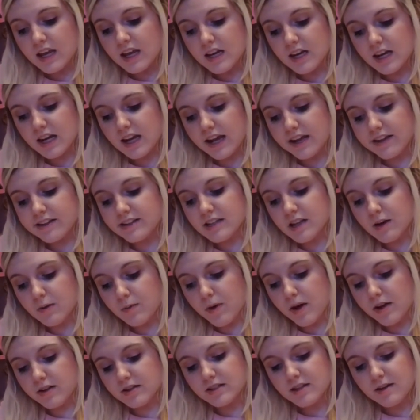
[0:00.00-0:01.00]
indicates
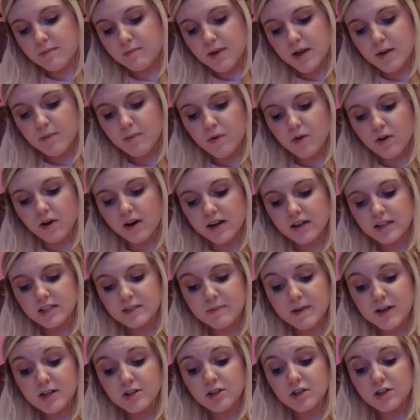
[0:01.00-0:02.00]
that while some people are
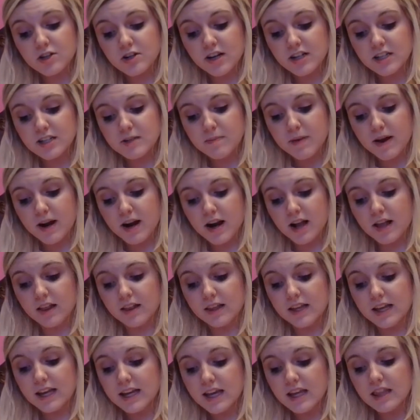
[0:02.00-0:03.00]
especially
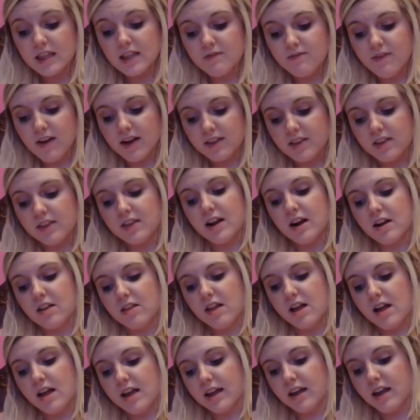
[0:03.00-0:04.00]
transparent, leaking the fact that they
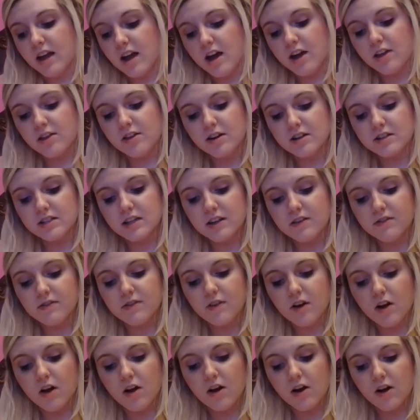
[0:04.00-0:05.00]
are lying, others
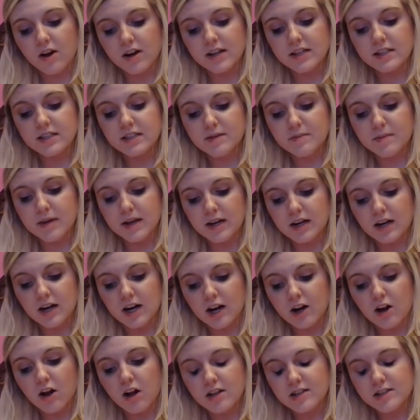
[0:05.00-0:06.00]
have honest
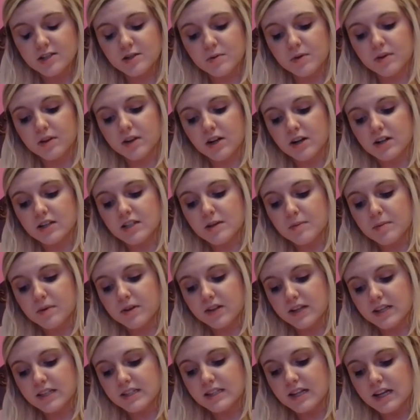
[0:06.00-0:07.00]
demeanor and consequently are
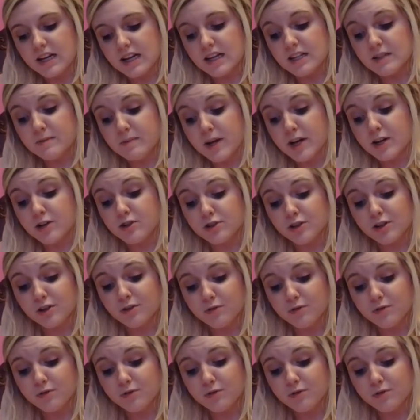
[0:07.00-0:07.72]
typically seen as being